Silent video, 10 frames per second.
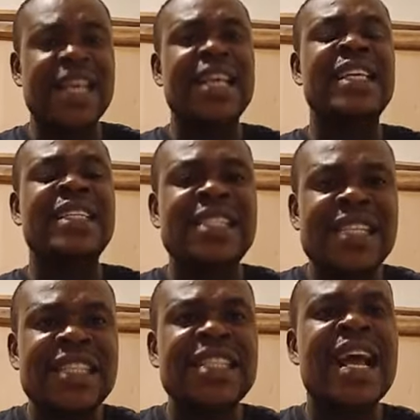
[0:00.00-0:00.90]
is
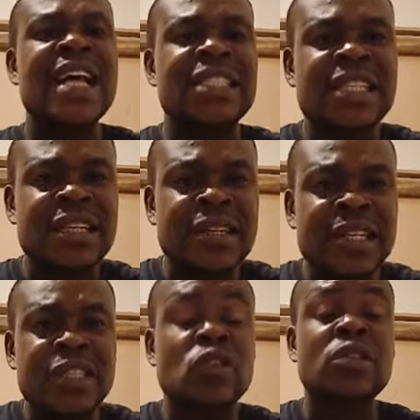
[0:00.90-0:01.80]
seen as a
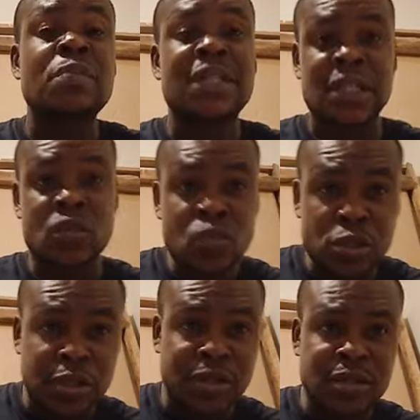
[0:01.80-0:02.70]
religious persecution,